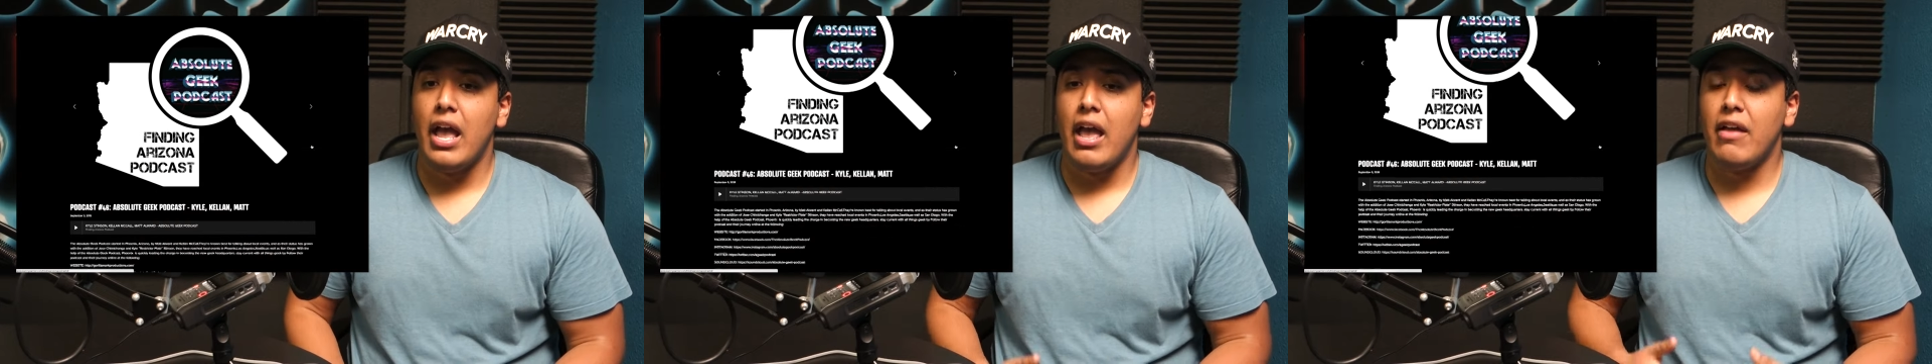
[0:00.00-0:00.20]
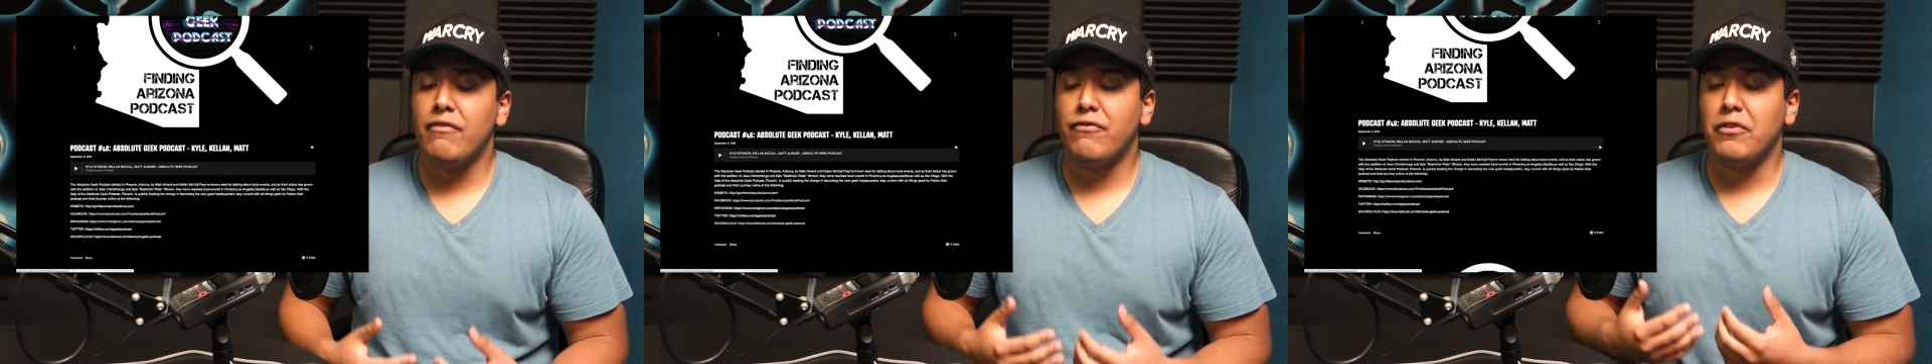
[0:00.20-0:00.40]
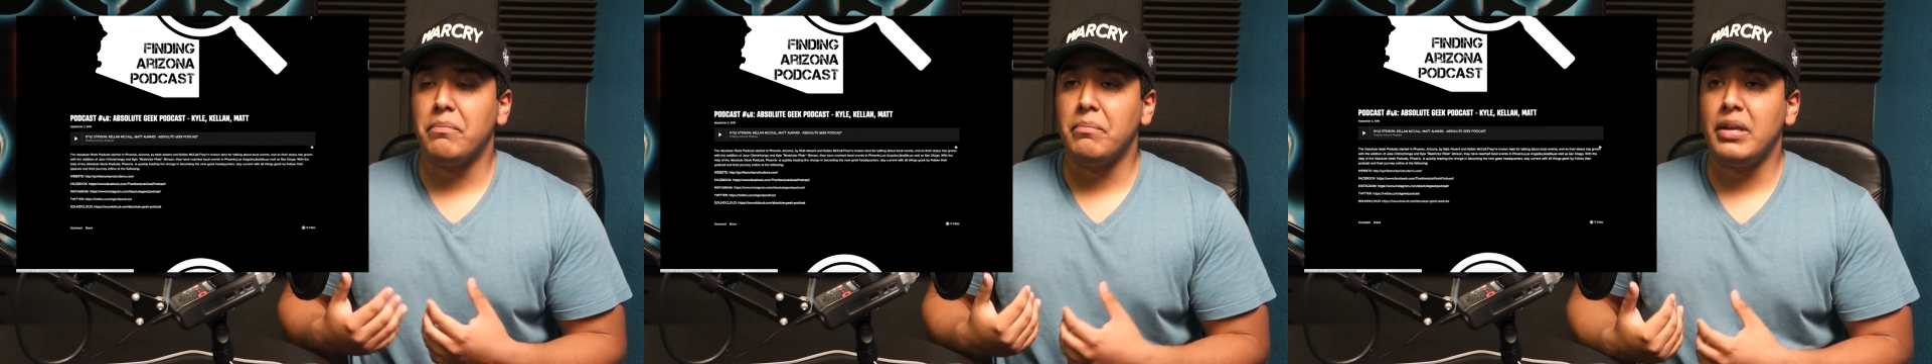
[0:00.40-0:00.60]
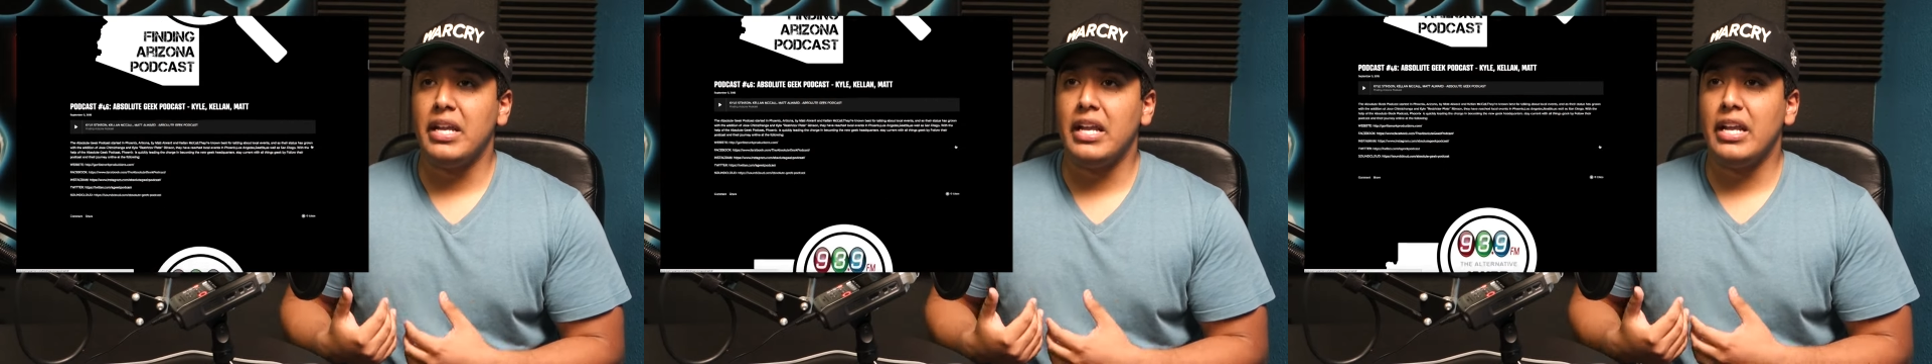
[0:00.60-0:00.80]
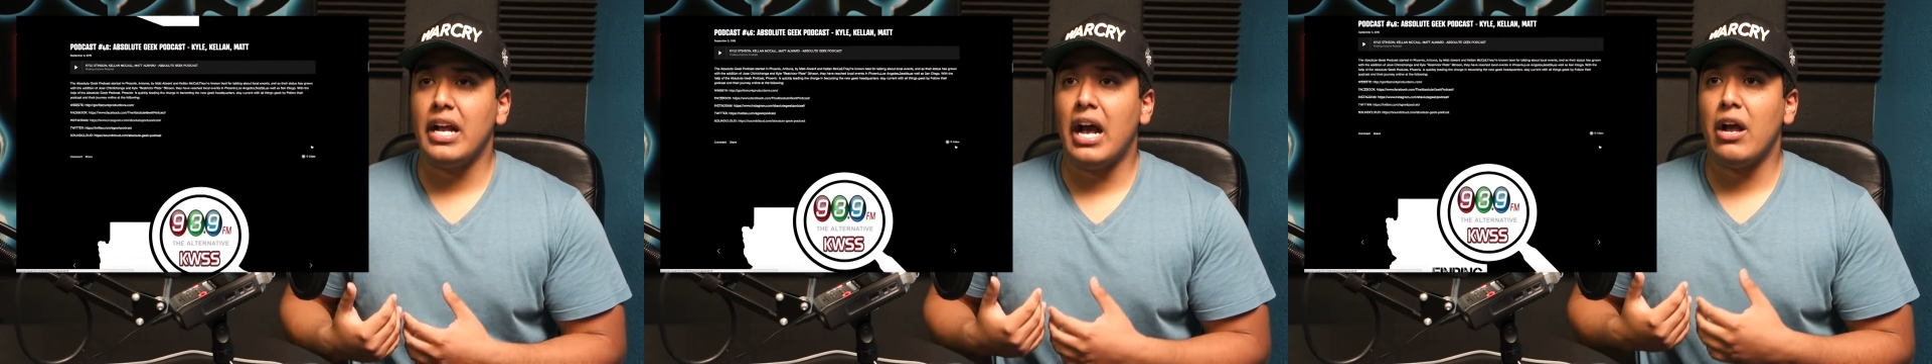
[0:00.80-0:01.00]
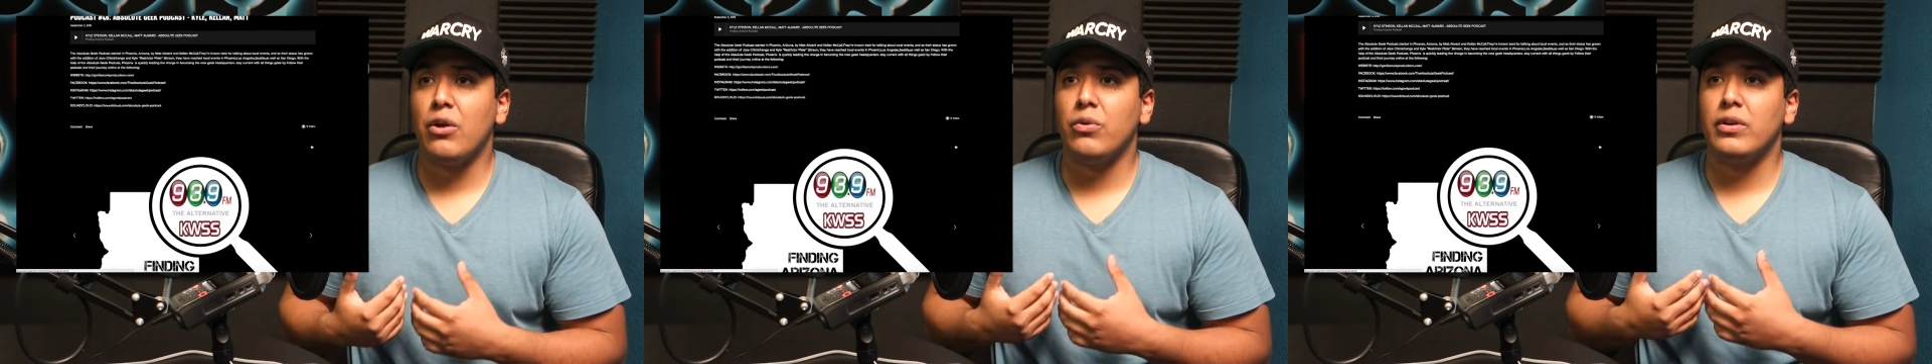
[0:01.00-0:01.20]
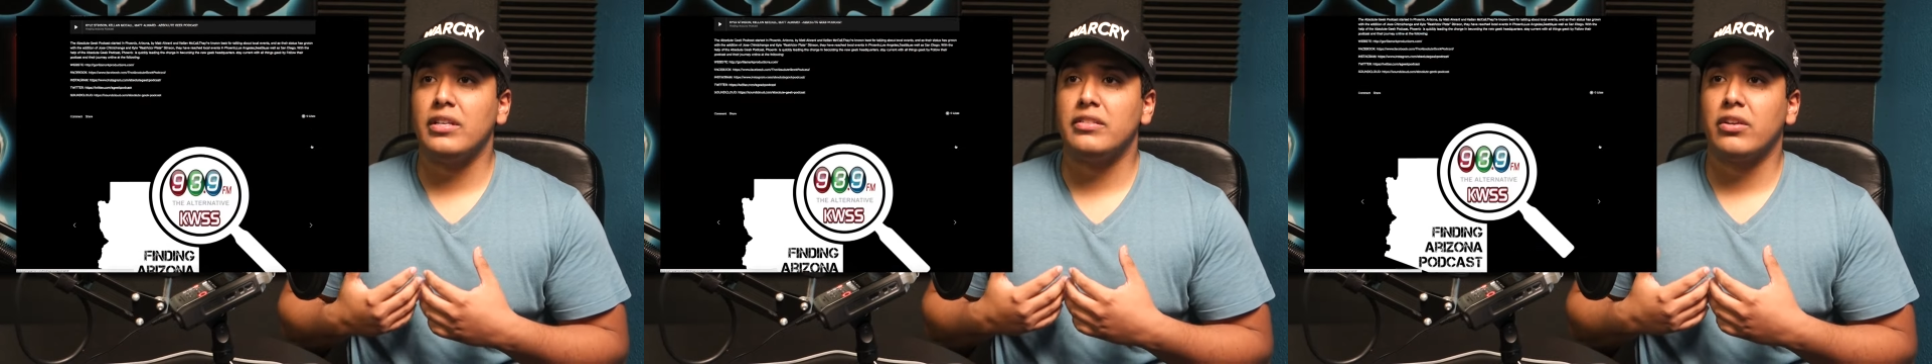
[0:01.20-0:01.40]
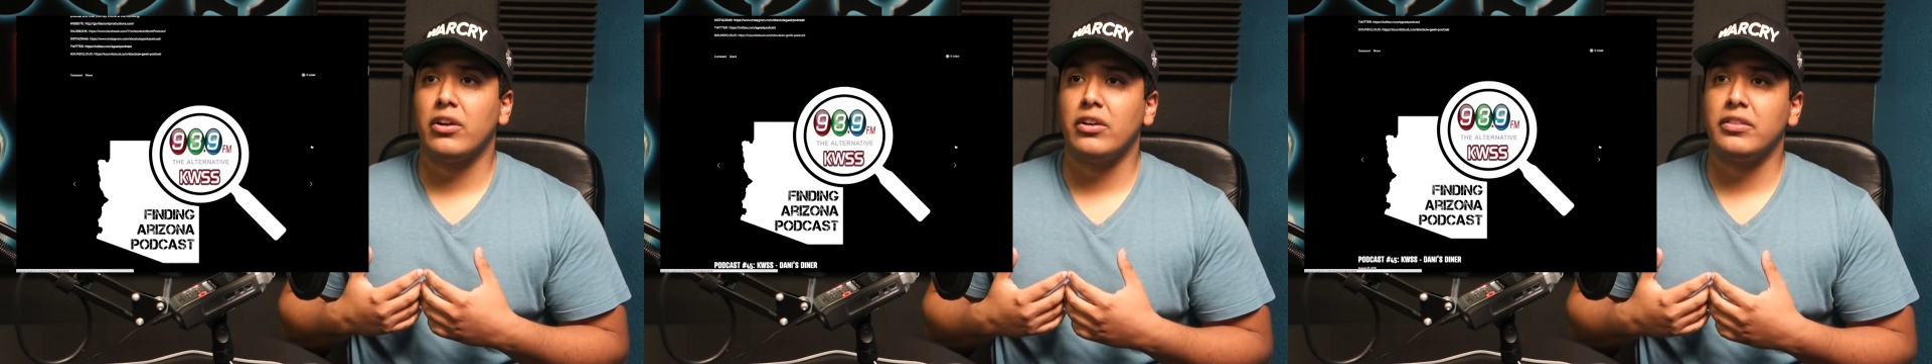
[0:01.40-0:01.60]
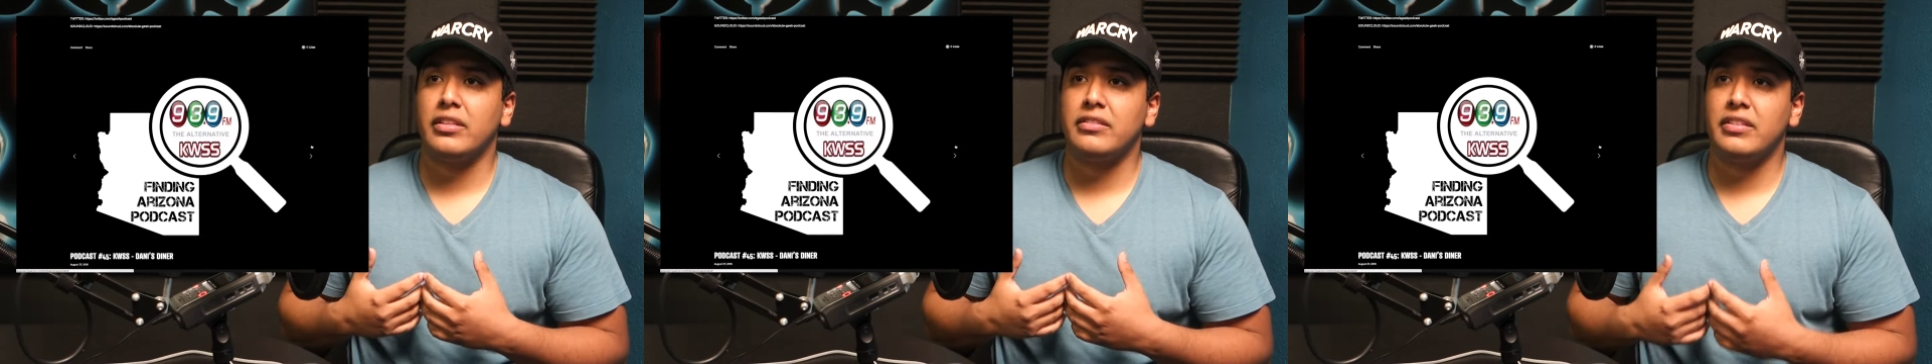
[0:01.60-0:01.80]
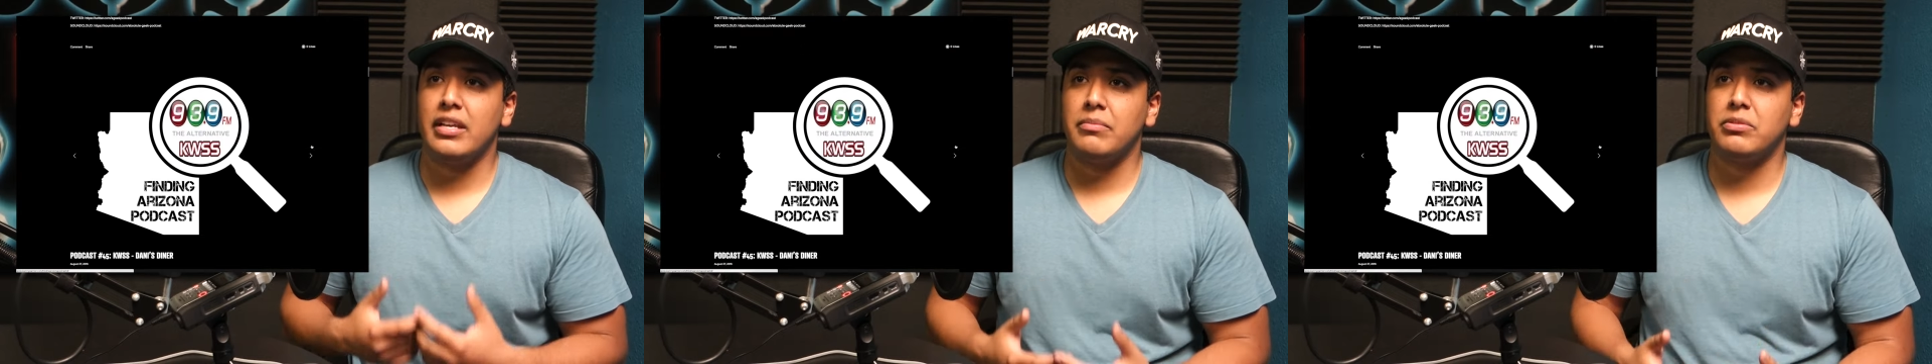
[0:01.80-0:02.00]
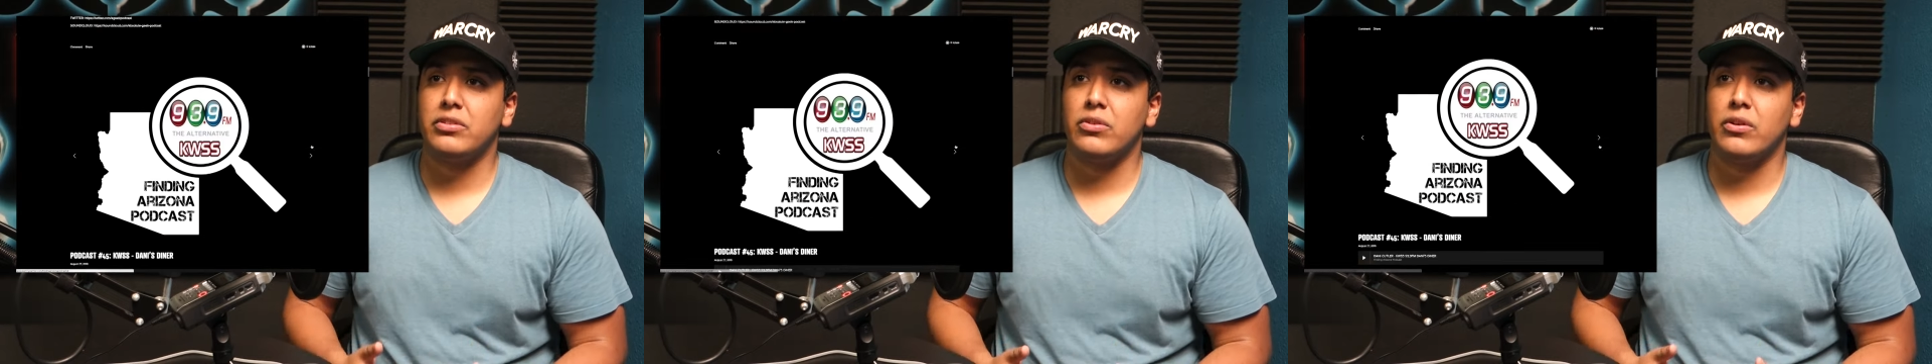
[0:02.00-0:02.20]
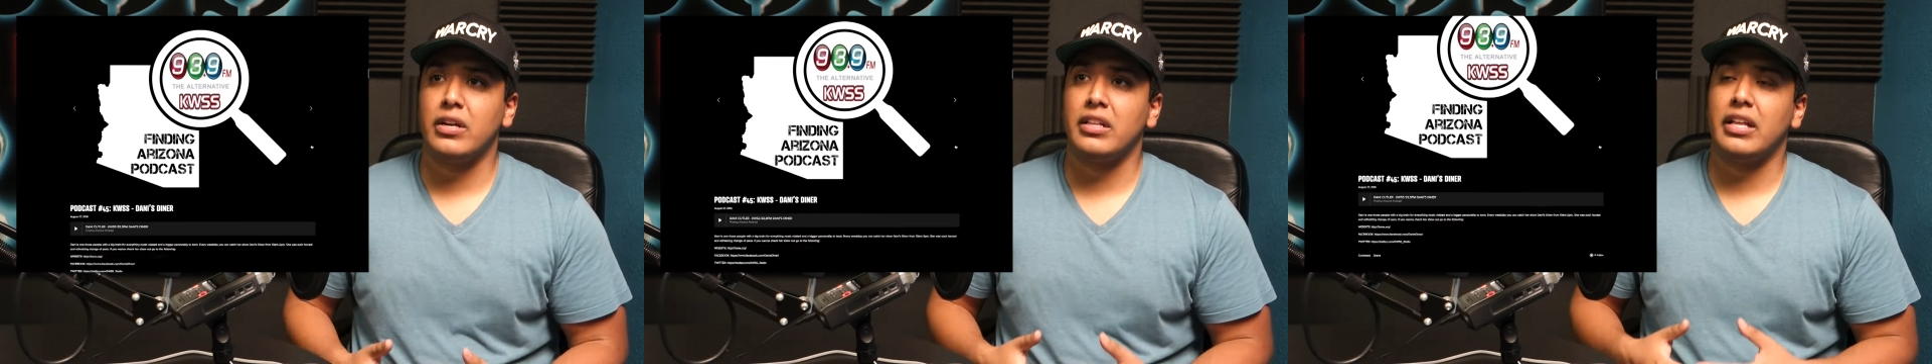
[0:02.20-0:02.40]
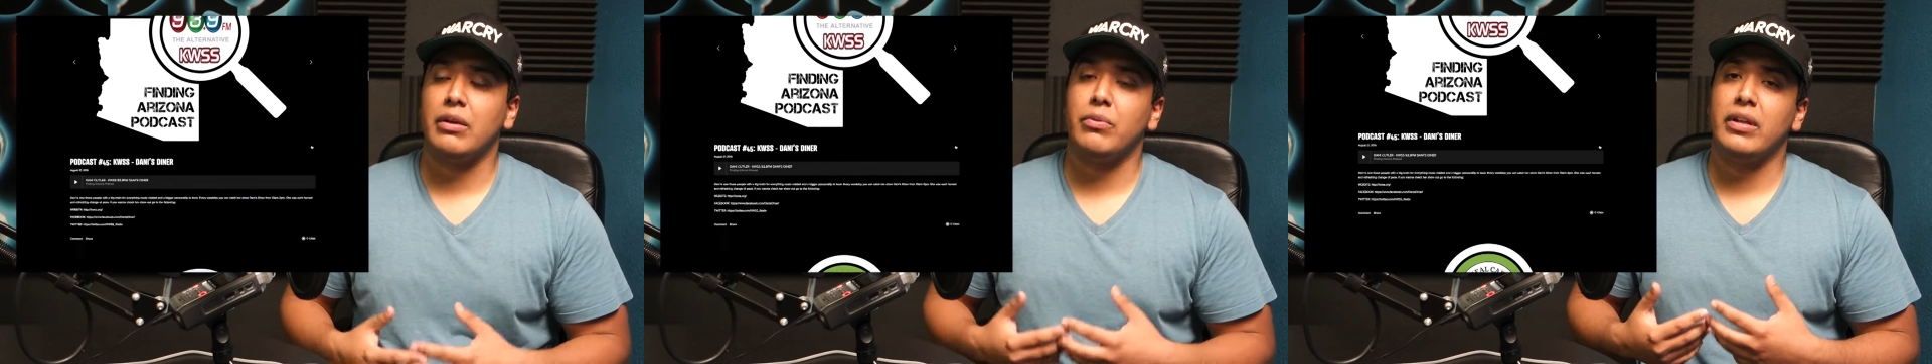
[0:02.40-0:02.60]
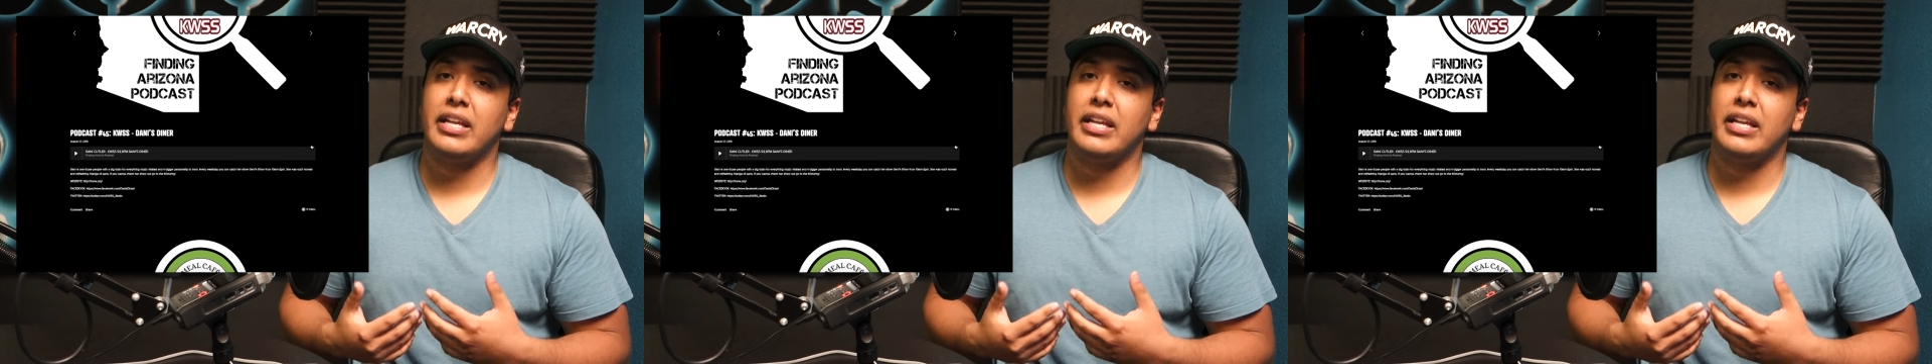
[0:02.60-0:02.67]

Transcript: And for me, I always heard the same story like,